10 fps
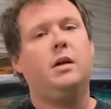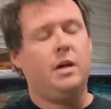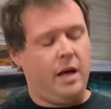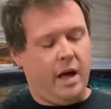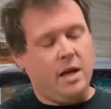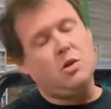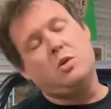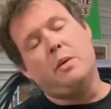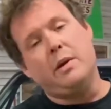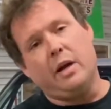and
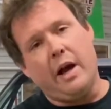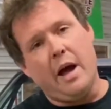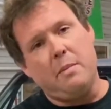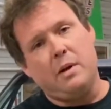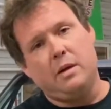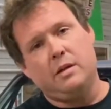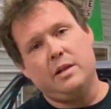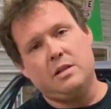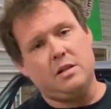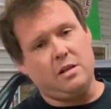distributor cap.
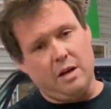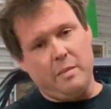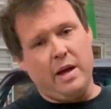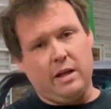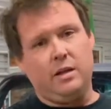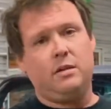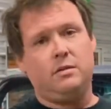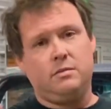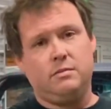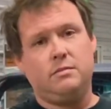It's just going to make
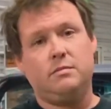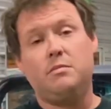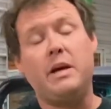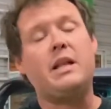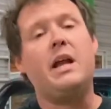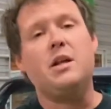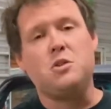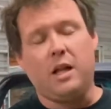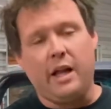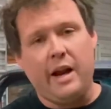that
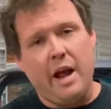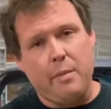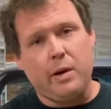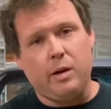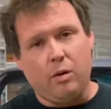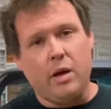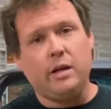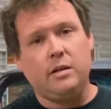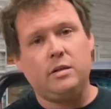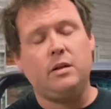engine a lot heavier to run.
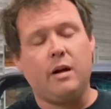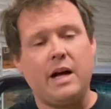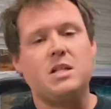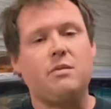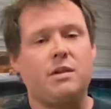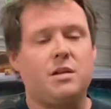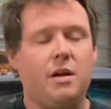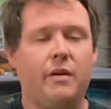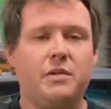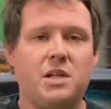Your odds
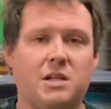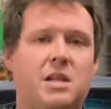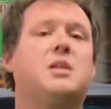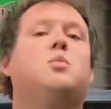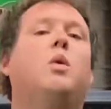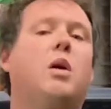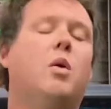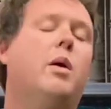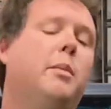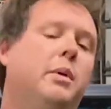of success will
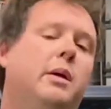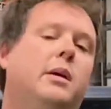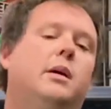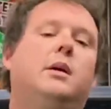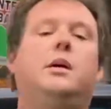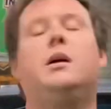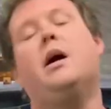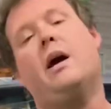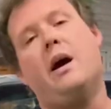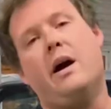go up.
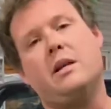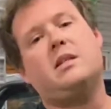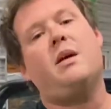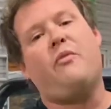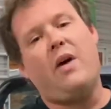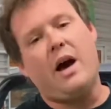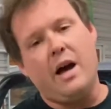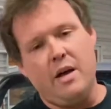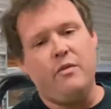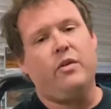Step
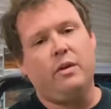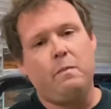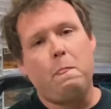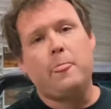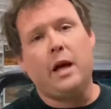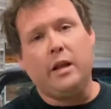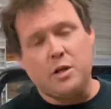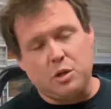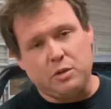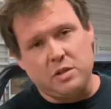5,
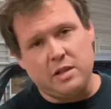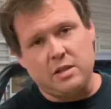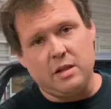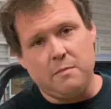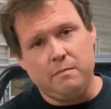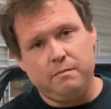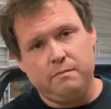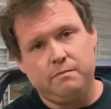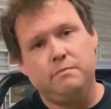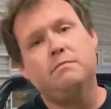electrical system.
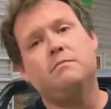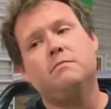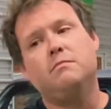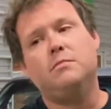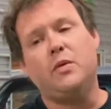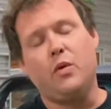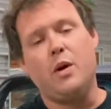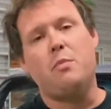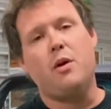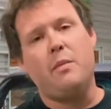Before
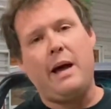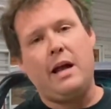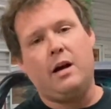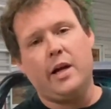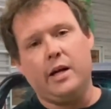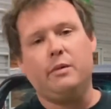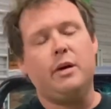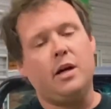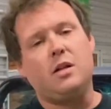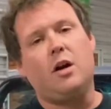you put a battery in it, we
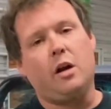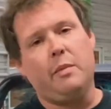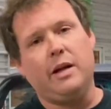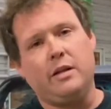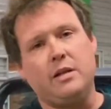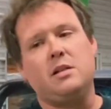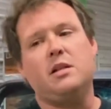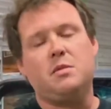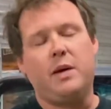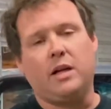already talked about this.
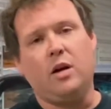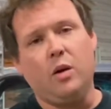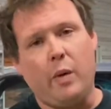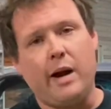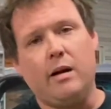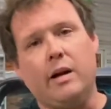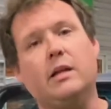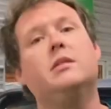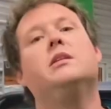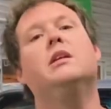Inspect all the wiring.
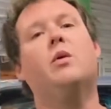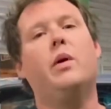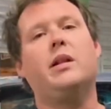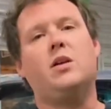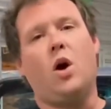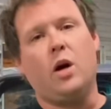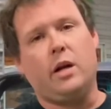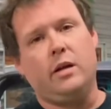You don't want it to arc.